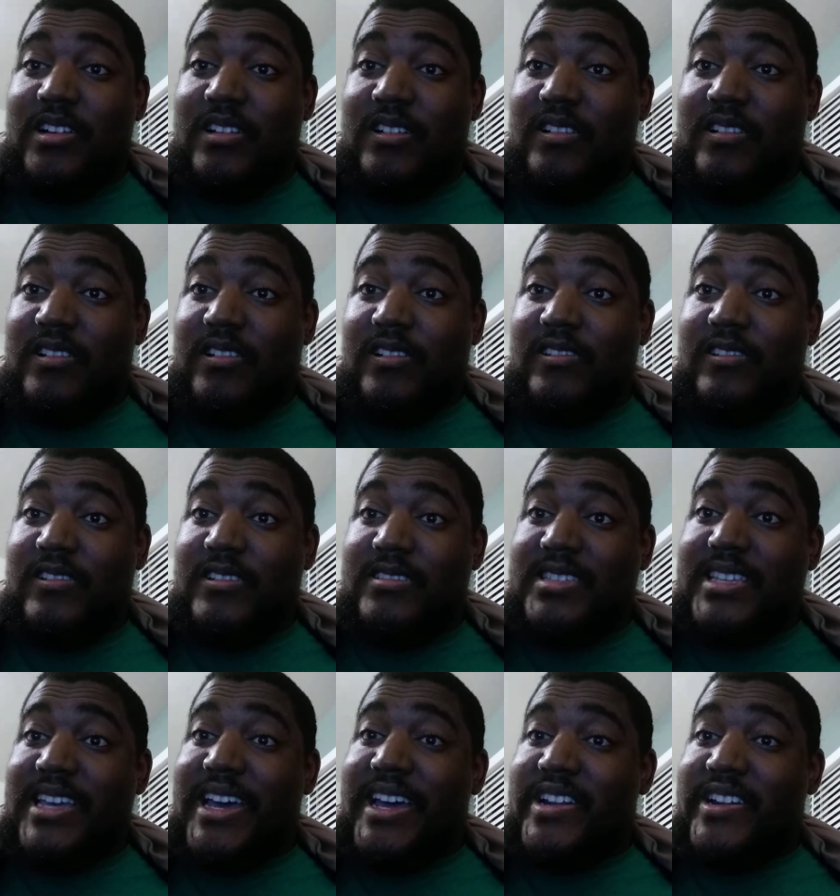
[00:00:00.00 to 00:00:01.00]
on
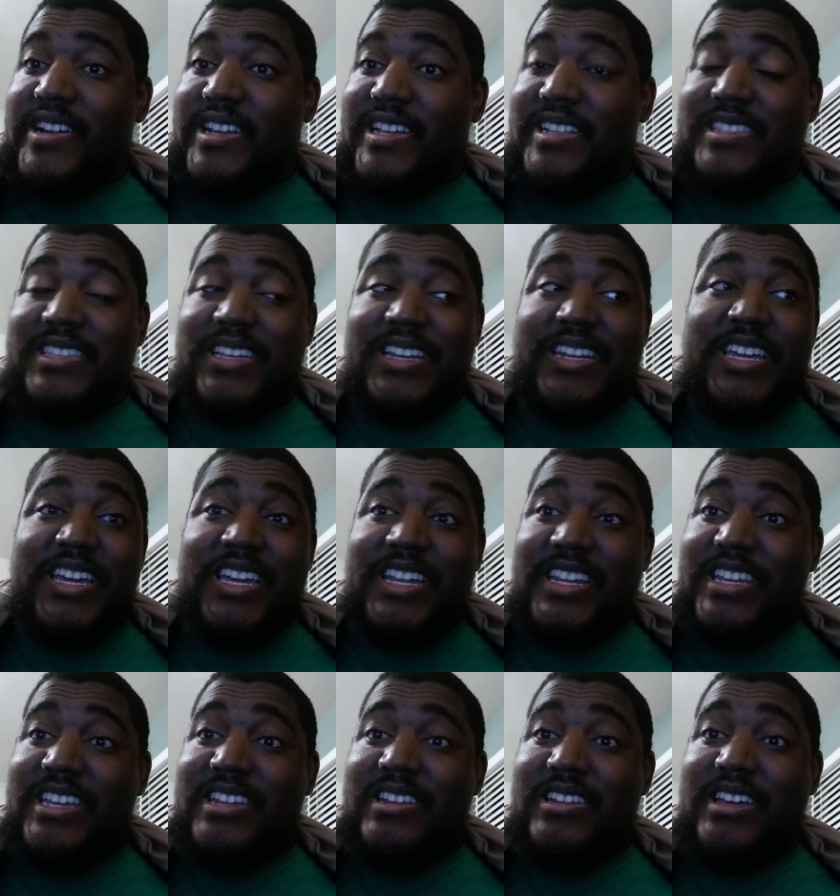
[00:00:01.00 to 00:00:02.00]
Saturday and Sunday. And
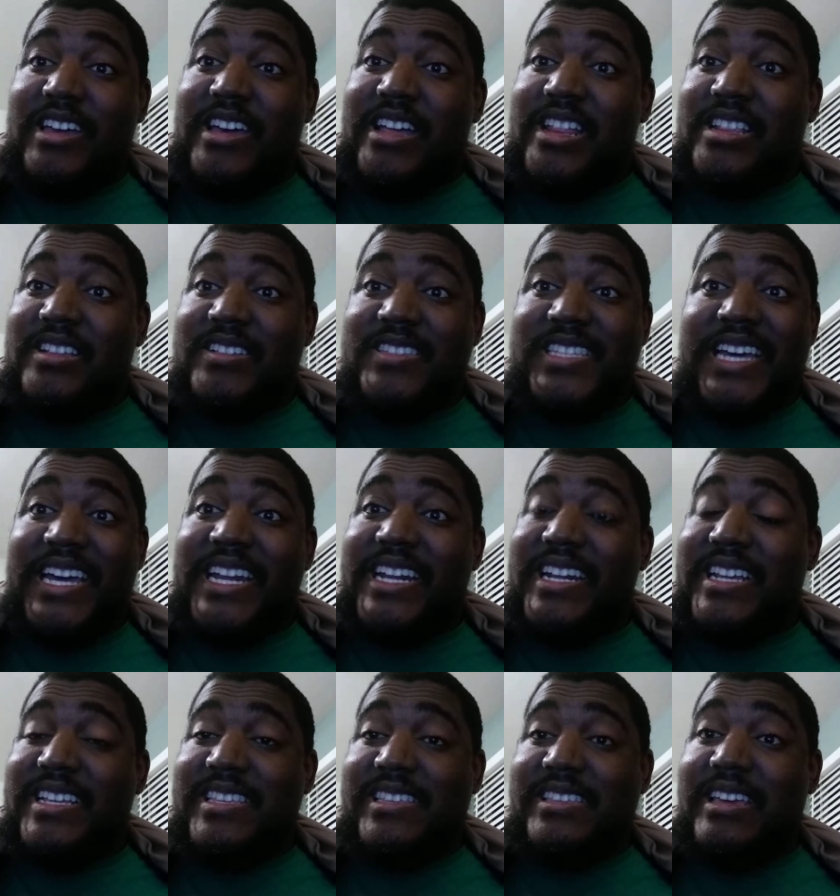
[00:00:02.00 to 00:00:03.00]
then after
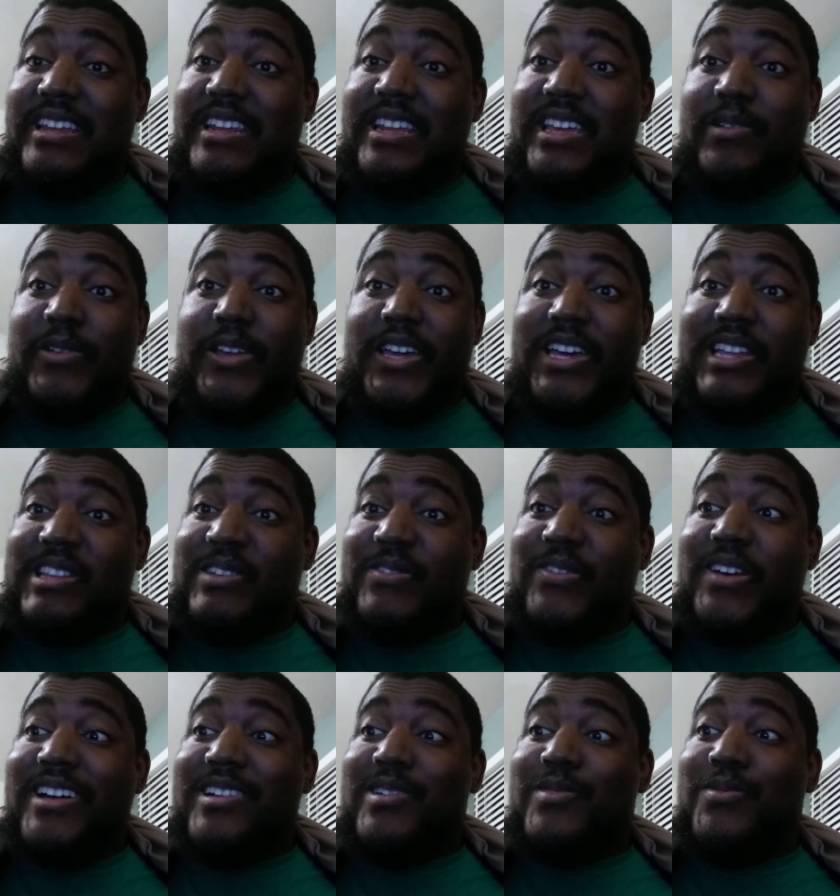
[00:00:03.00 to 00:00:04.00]
Saturday and Sunday, we got the
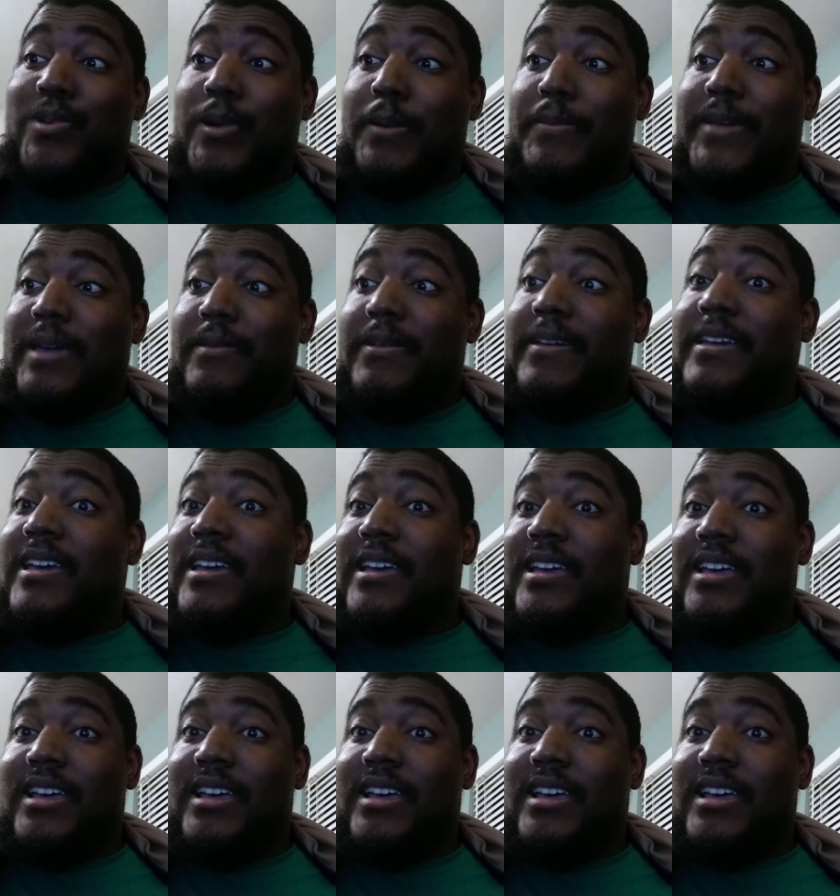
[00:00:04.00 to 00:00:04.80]
Final Four, baby.